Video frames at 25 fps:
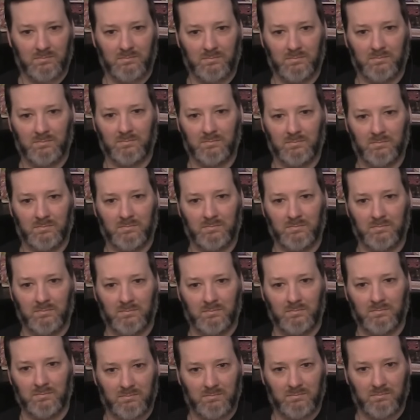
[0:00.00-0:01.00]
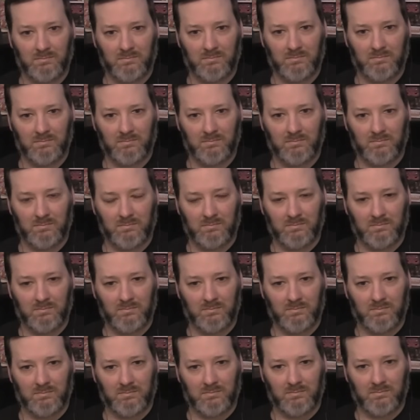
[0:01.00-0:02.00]

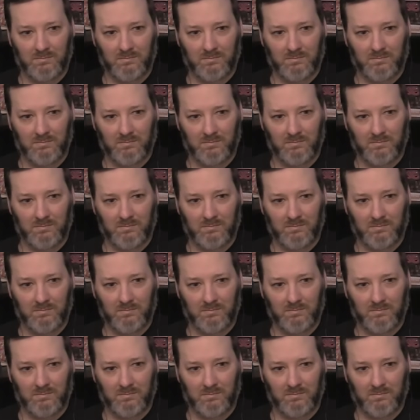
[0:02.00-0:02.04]
(not speaking)